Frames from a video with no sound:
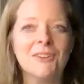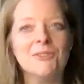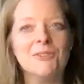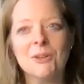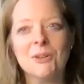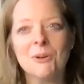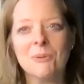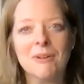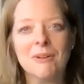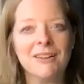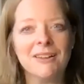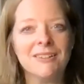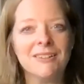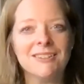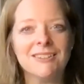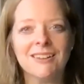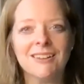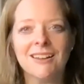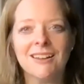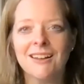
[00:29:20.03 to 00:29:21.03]
so
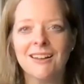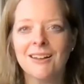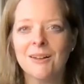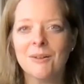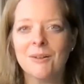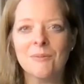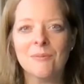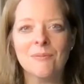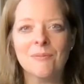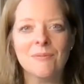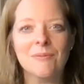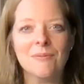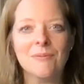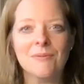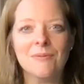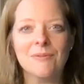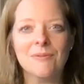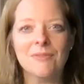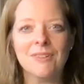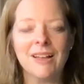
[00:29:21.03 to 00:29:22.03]
much.
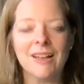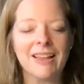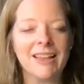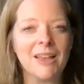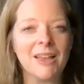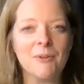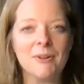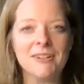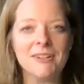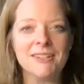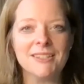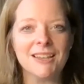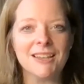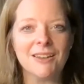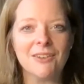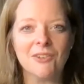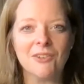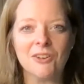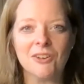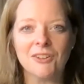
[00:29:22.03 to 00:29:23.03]
I can't wait to see
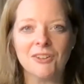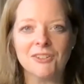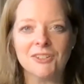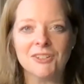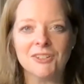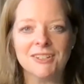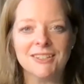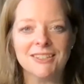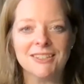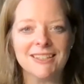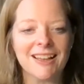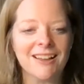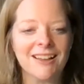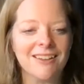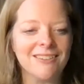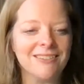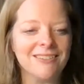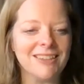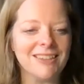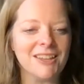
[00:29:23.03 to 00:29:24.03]
how it all turns
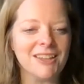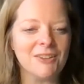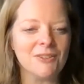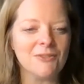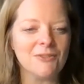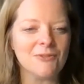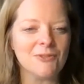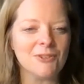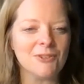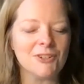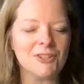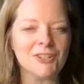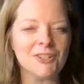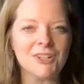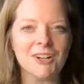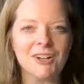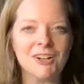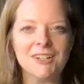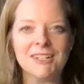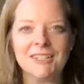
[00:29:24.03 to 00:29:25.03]
out. Thank you for
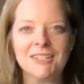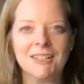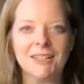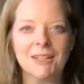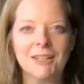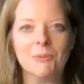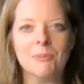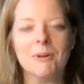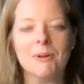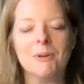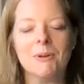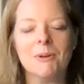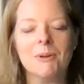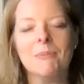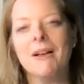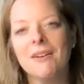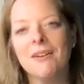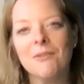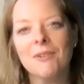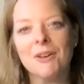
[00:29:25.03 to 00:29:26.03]
sharing just a little bit
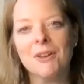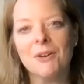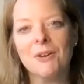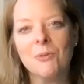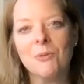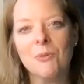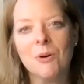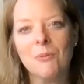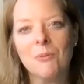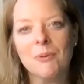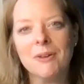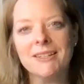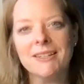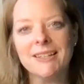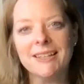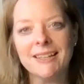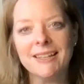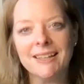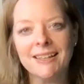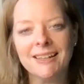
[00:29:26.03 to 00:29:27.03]
about what we
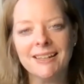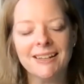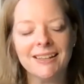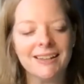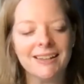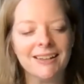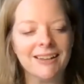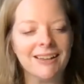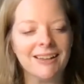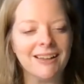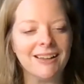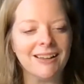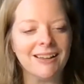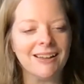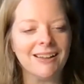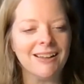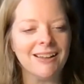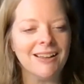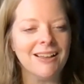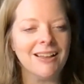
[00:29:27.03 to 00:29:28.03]
did
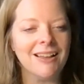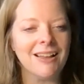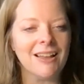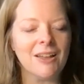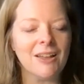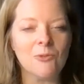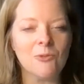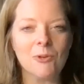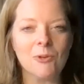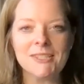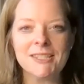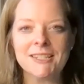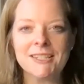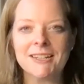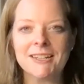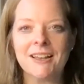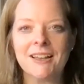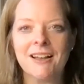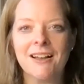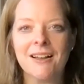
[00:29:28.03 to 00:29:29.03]
and what's to
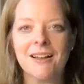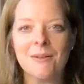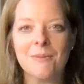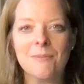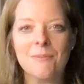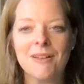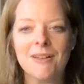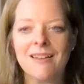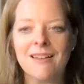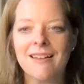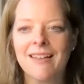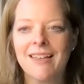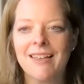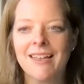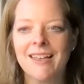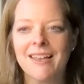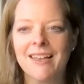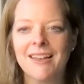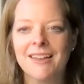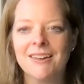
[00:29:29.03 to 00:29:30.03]
come.
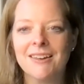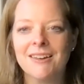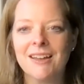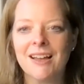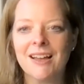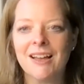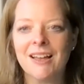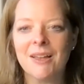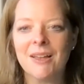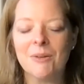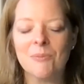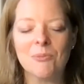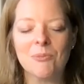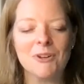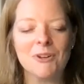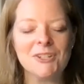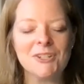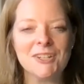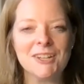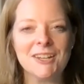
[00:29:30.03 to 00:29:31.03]
And I
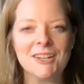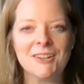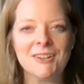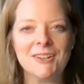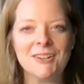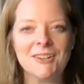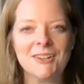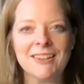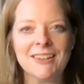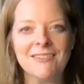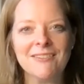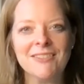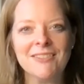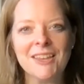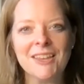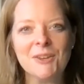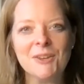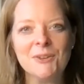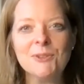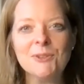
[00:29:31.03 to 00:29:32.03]
appreciate you, Dave.
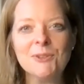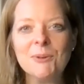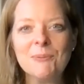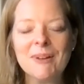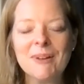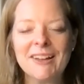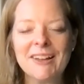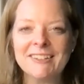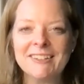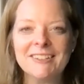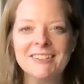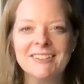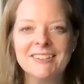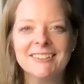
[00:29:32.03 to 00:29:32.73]
Thank you so much.